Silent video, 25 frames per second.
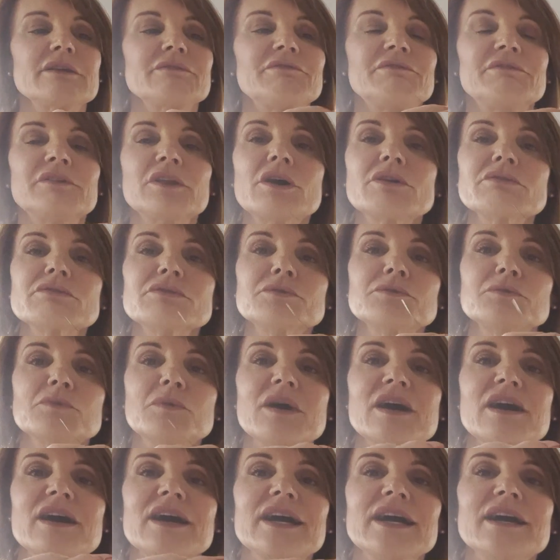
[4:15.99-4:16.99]
floral
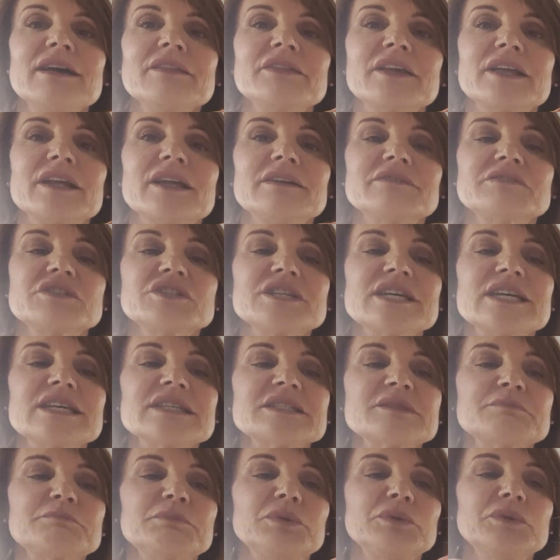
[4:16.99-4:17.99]
wire that I've
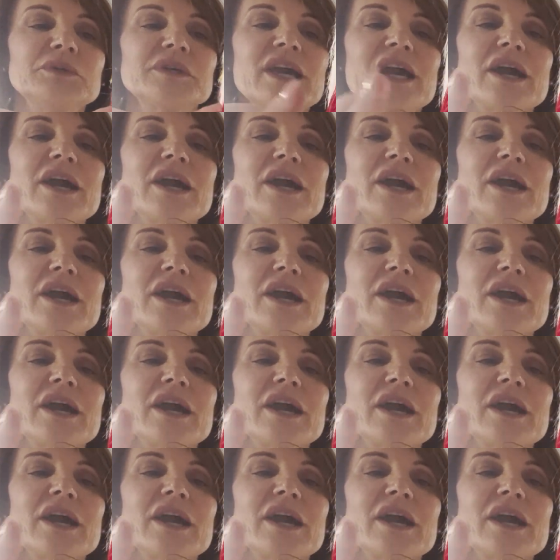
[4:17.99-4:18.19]
just put